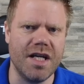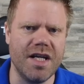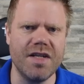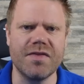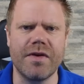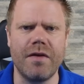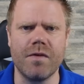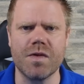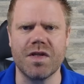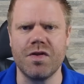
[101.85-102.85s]
Israel
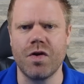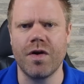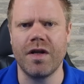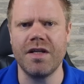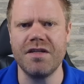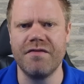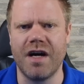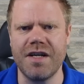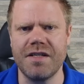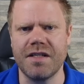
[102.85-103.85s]
was internally
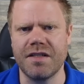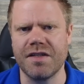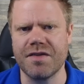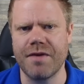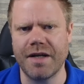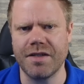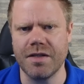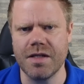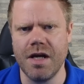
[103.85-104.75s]
divided and distracted,